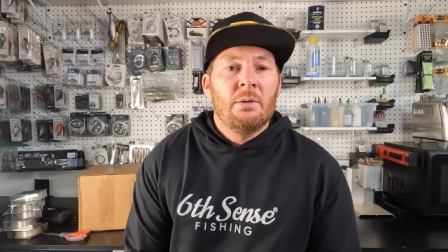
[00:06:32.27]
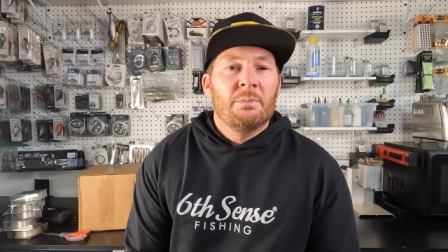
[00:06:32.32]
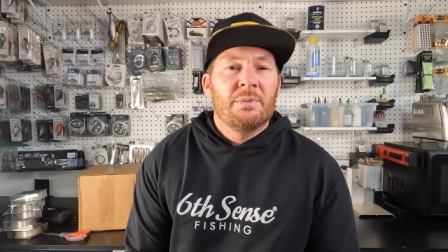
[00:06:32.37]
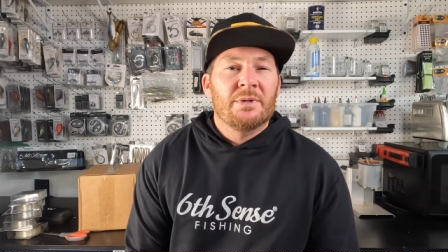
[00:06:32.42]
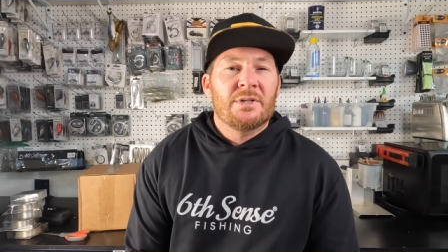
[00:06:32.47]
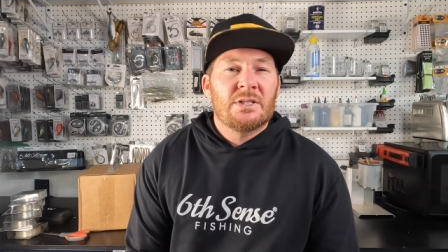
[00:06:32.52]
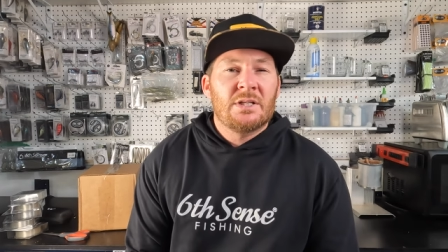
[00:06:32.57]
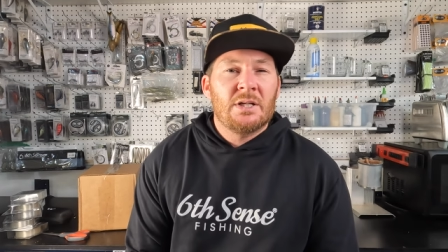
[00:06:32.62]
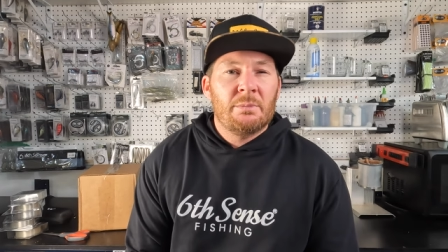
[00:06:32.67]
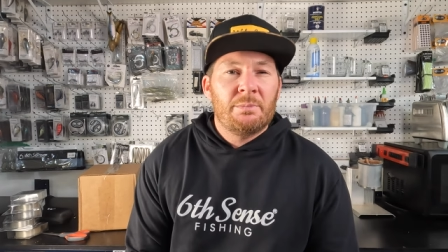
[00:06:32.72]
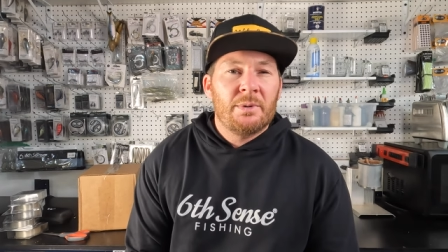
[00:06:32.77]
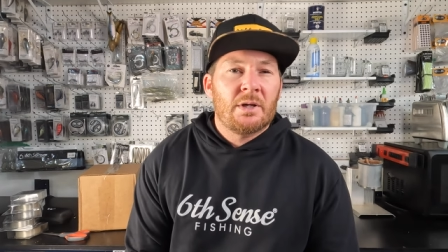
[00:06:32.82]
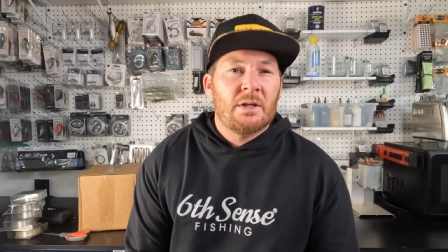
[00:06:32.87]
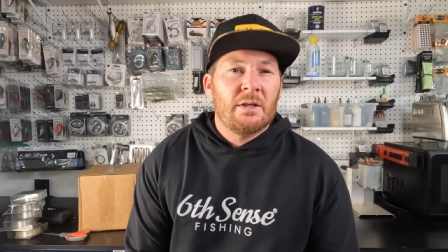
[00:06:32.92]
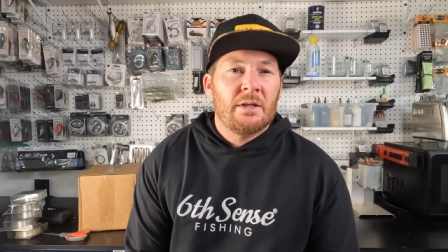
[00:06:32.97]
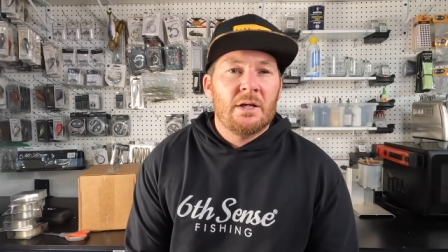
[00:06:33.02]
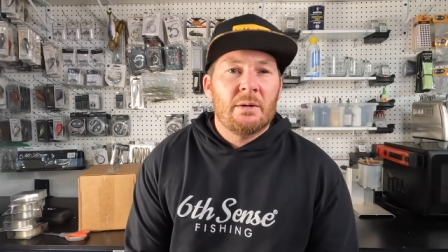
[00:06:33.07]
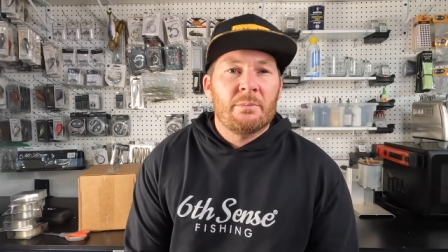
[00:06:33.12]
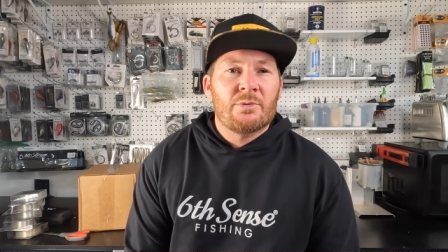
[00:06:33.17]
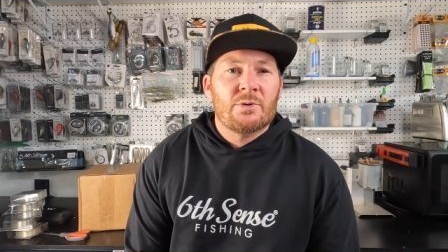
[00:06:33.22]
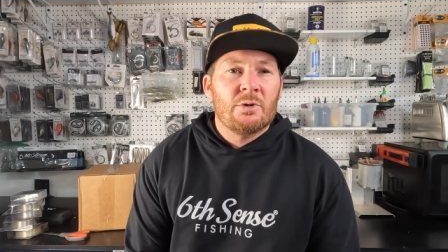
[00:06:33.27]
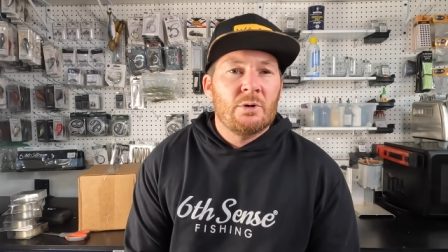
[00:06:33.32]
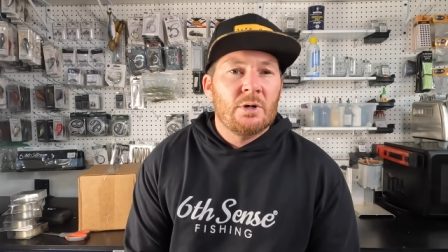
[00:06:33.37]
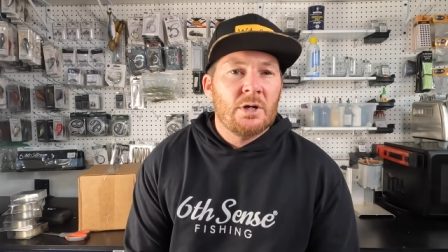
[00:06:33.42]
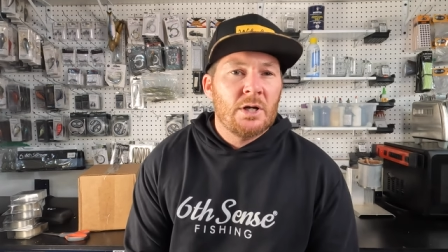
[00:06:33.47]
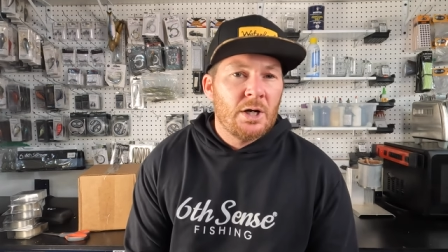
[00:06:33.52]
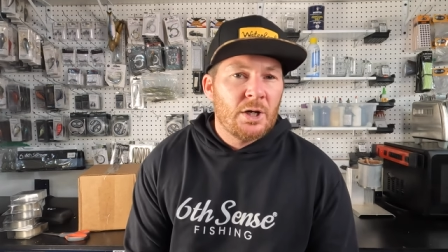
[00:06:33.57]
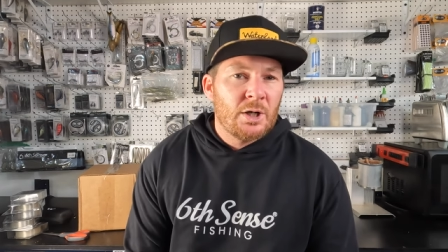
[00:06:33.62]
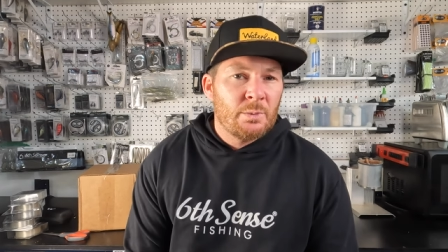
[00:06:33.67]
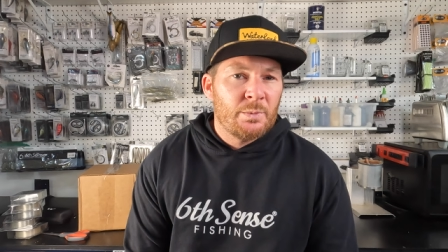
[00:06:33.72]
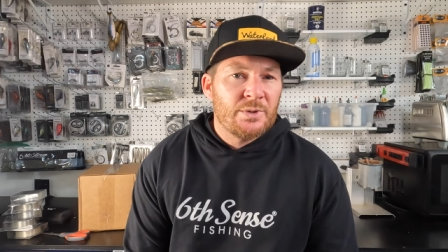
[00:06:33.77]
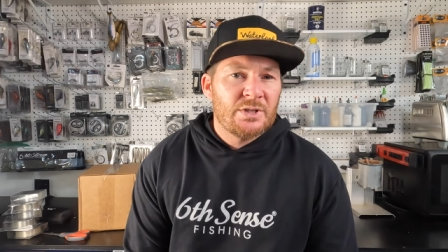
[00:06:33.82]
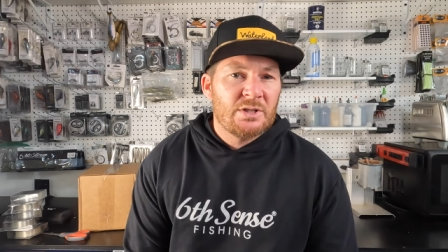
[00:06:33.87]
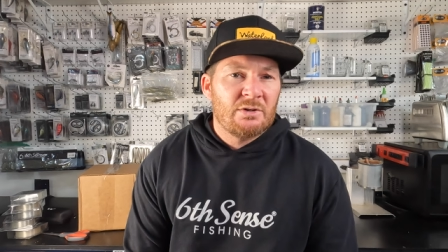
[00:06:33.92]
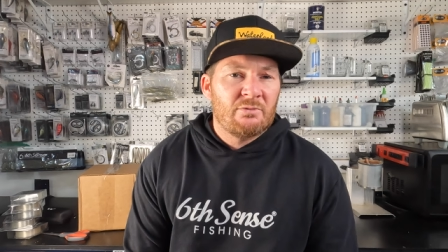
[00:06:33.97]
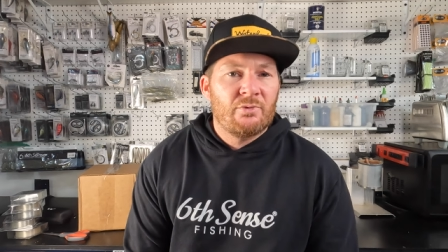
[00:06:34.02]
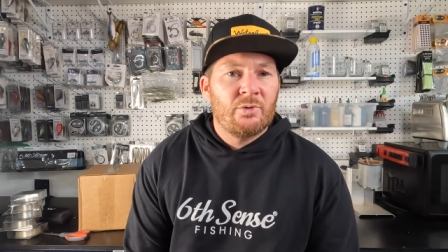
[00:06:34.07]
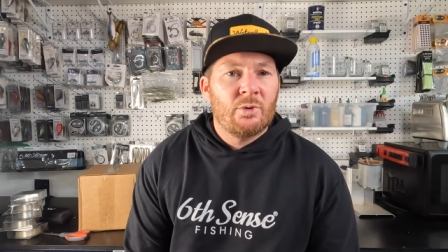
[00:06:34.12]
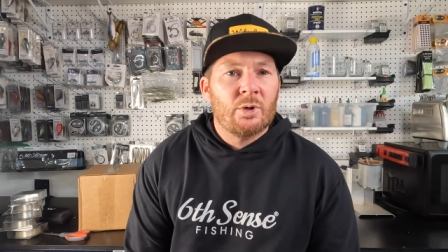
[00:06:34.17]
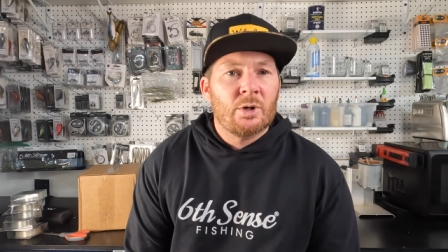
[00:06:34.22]
But typically I'm throwing 100%
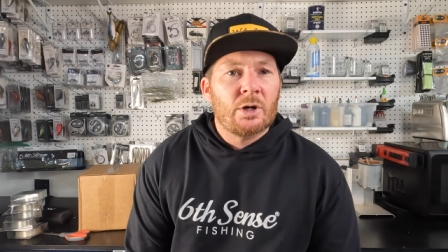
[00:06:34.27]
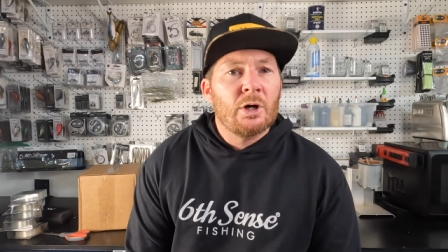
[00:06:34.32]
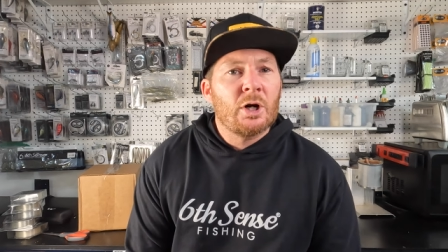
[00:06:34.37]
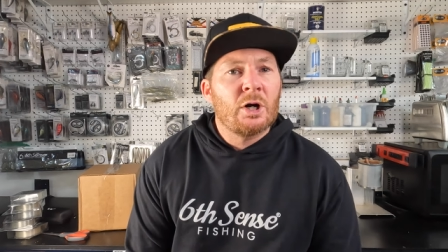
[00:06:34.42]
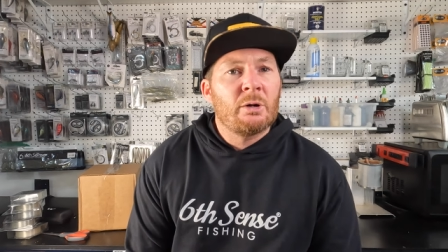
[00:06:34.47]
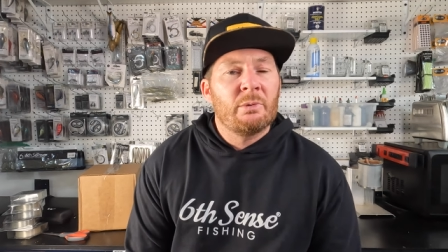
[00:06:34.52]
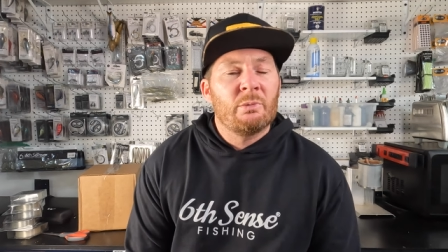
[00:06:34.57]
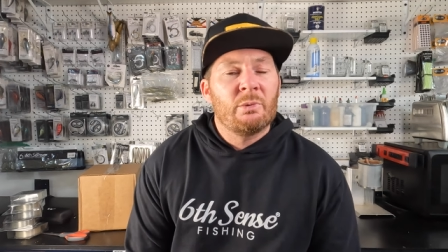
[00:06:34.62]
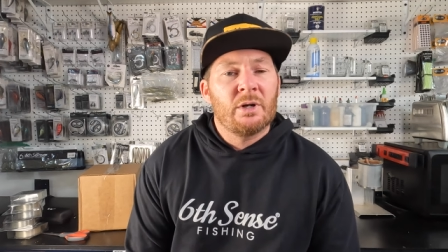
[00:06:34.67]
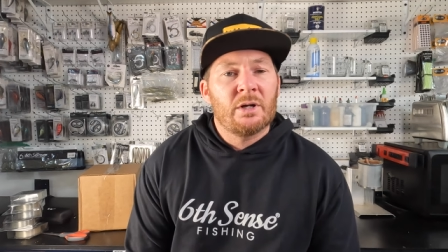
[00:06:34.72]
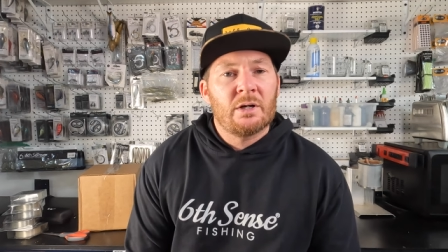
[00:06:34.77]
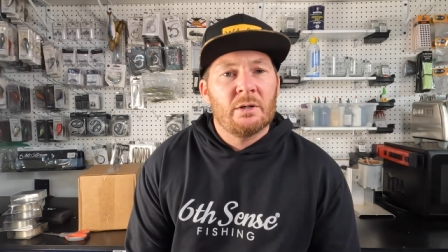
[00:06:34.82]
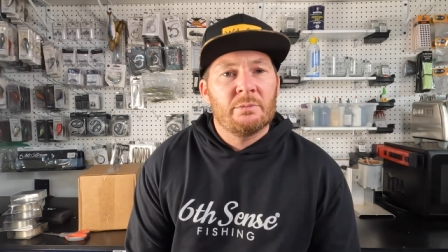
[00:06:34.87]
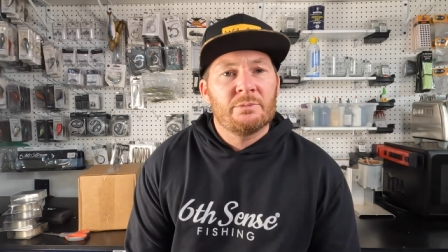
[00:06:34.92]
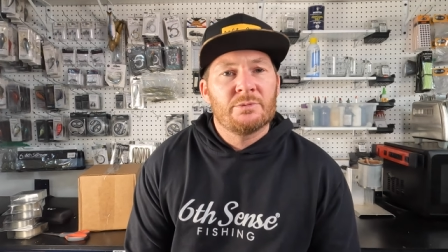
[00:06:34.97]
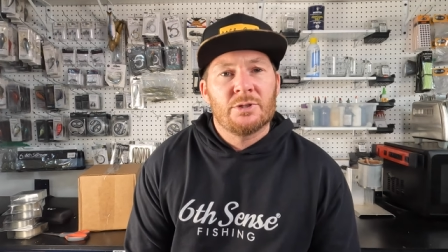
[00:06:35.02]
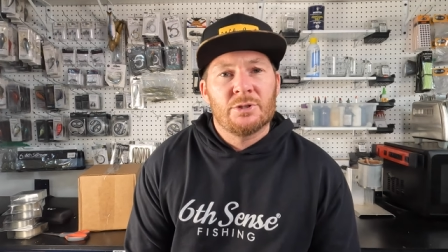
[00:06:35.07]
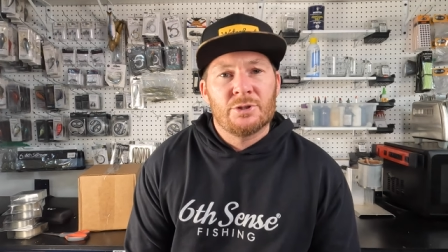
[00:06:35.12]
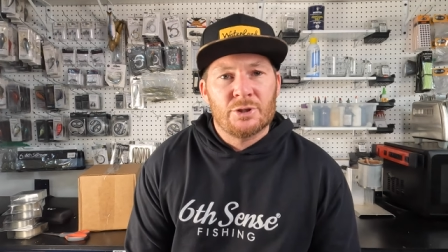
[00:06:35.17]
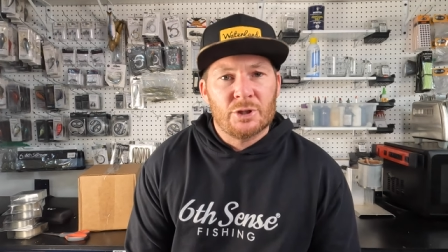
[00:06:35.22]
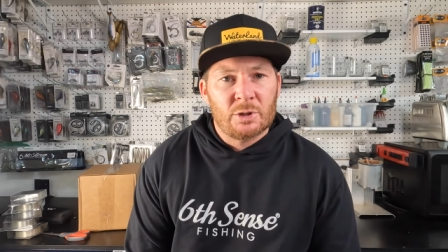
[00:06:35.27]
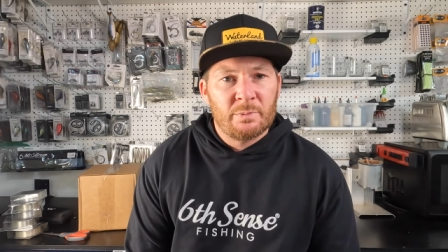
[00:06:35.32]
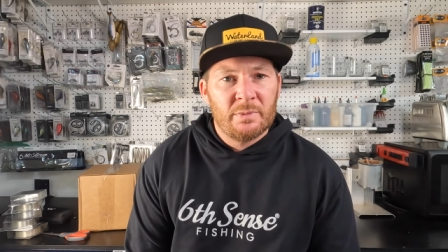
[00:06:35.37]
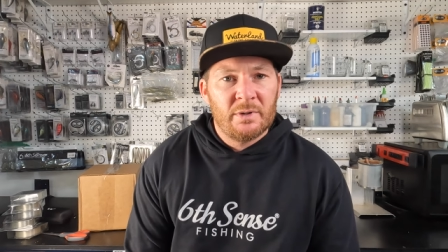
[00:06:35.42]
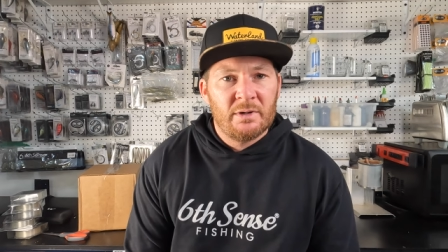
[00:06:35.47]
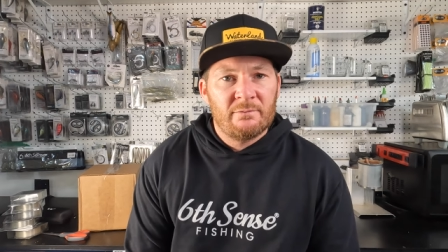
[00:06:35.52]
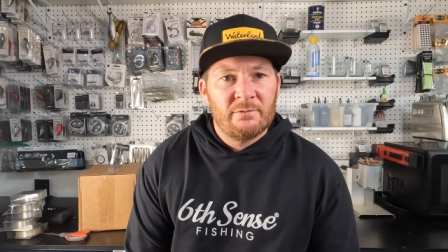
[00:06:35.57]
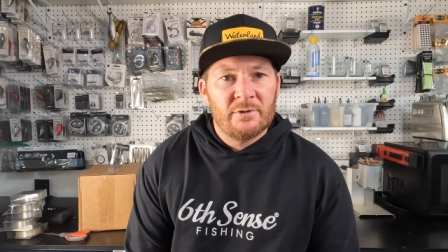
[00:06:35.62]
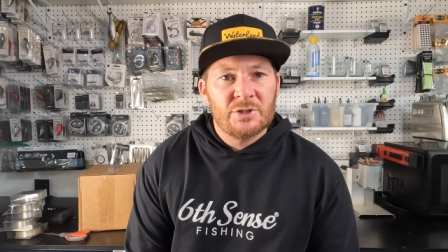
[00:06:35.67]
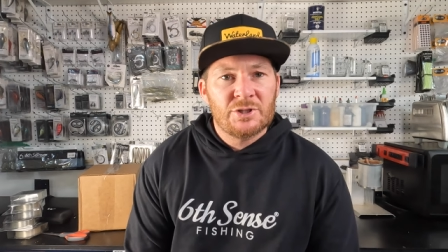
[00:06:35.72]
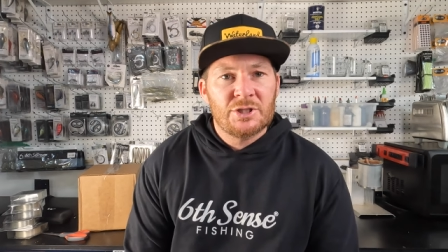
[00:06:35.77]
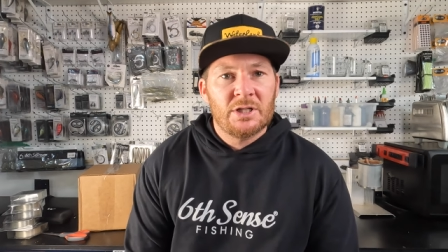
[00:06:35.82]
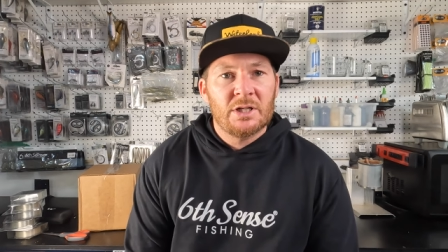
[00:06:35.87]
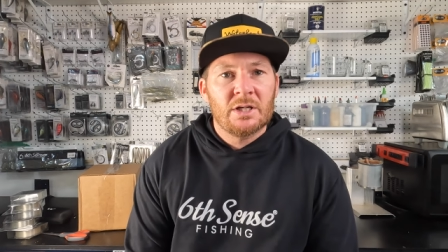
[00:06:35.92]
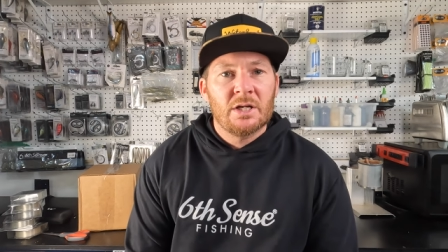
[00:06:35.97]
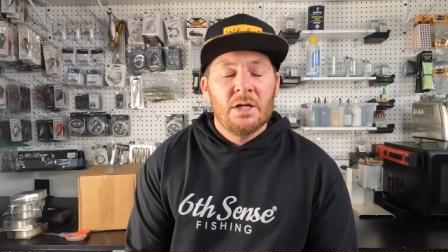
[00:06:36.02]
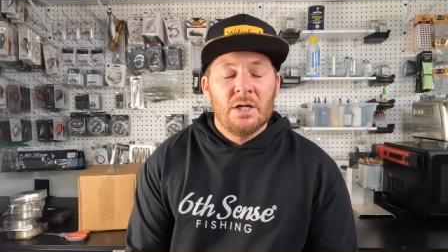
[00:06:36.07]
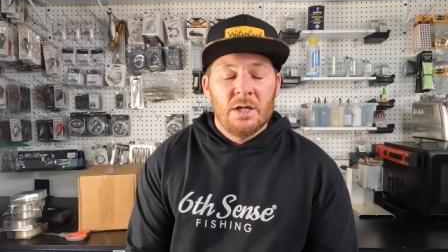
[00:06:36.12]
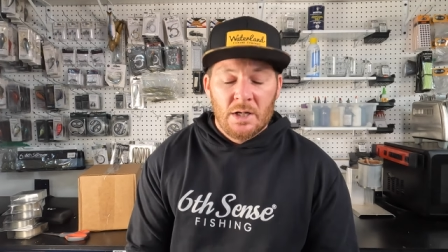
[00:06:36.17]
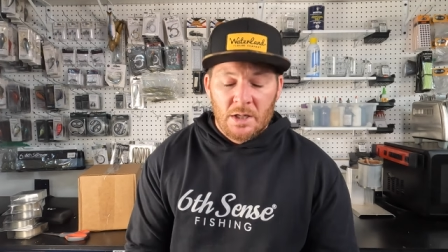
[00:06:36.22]
fluorocarbon when it comes to jerkbait fishing.